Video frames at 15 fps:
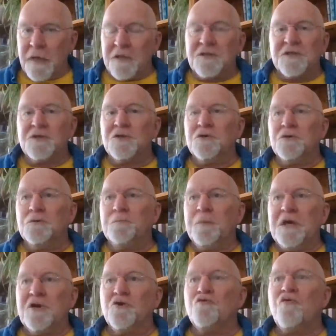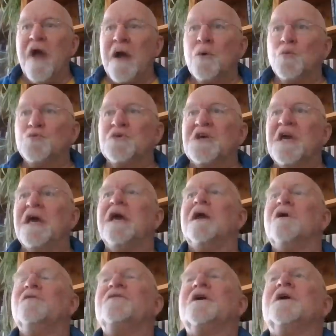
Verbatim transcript: and to be crowned king of a